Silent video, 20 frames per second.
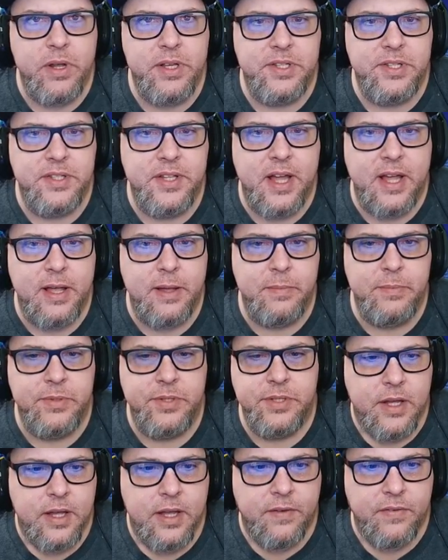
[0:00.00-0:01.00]

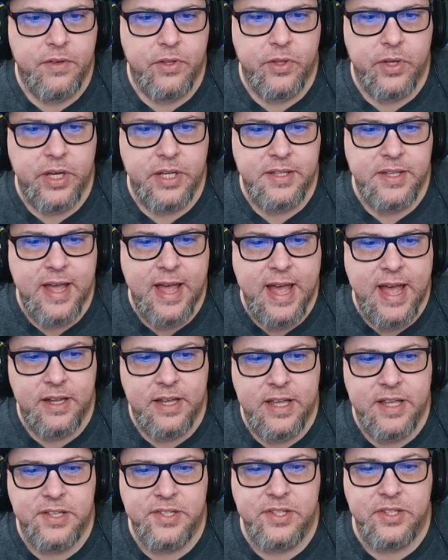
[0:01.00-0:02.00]
stubs. If you look at
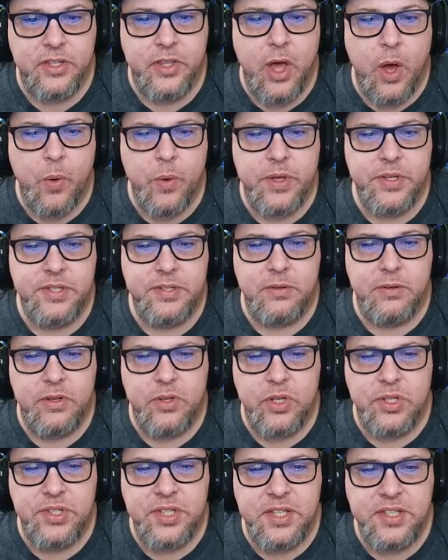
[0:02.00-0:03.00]
that, his lowest,
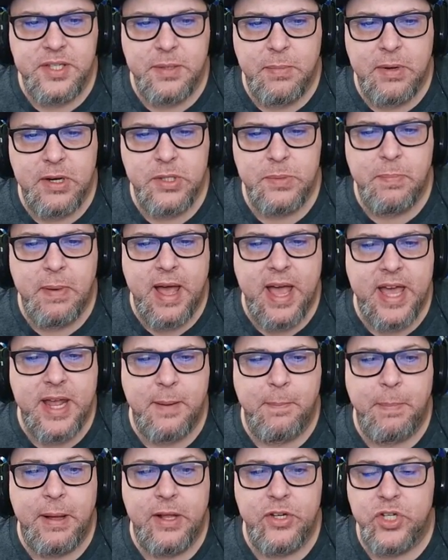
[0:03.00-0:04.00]
you can see somebody's
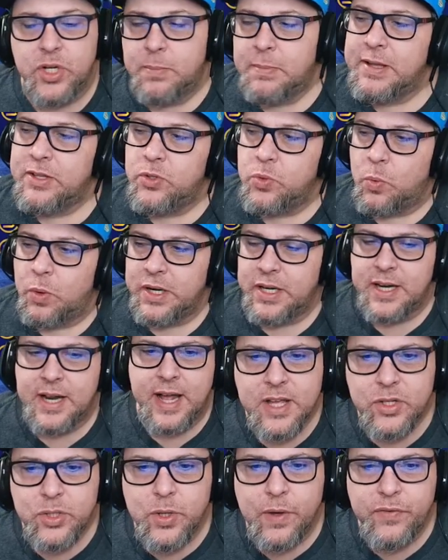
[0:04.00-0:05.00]
buying a bunch of them at
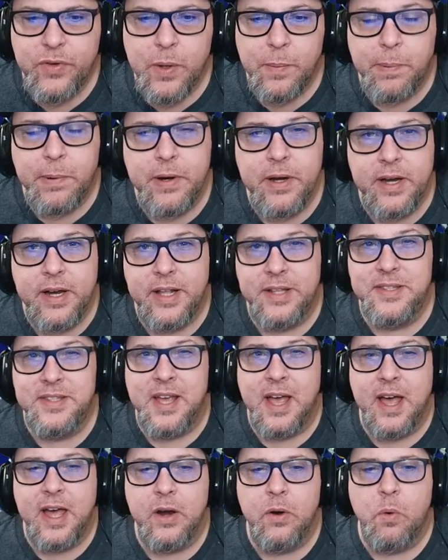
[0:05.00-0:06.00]
29. So if you put in a
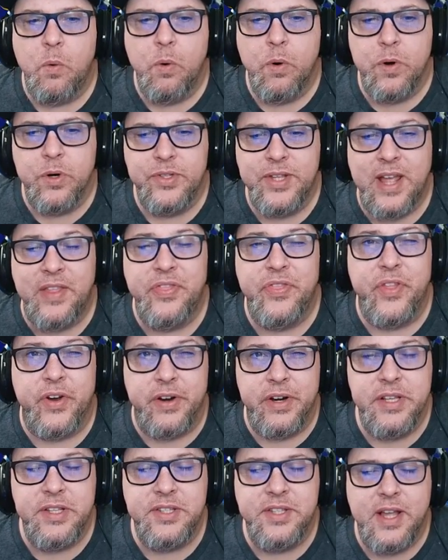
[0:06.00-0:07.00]
ton of orders at
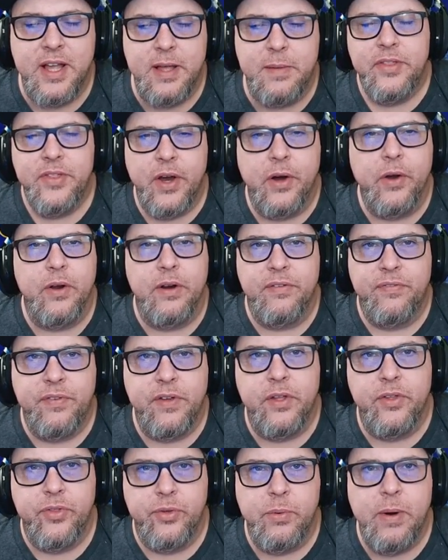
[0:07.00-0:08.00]
30 stubs, they're going to
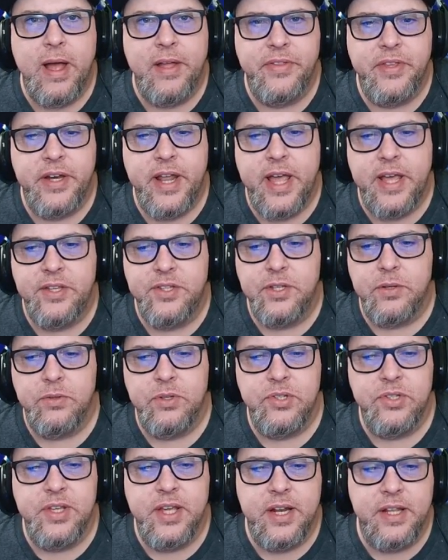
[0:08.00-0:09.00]
fill throughout the day. So
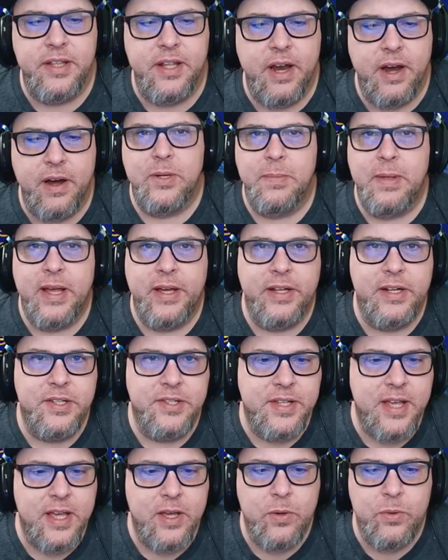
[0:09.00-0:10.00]
just get in there. I'm not going to
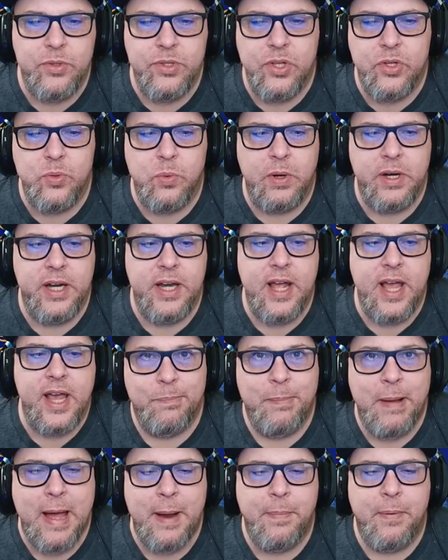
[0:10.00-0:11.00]
say who's the
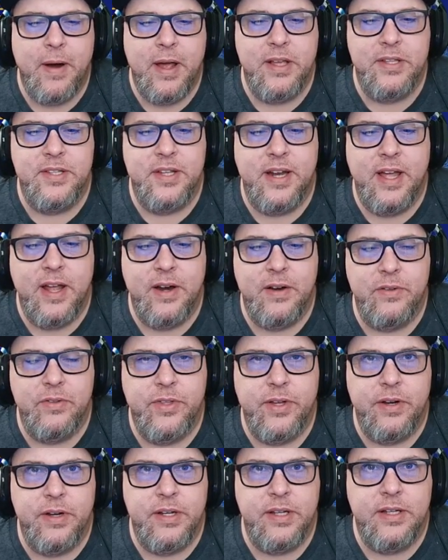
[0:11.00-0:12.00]
29 buy price at
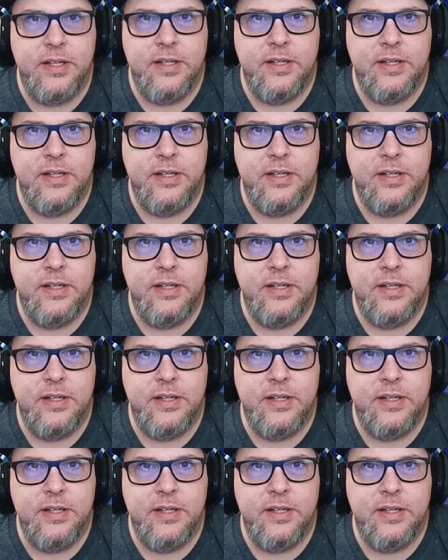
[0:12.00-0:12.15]
130.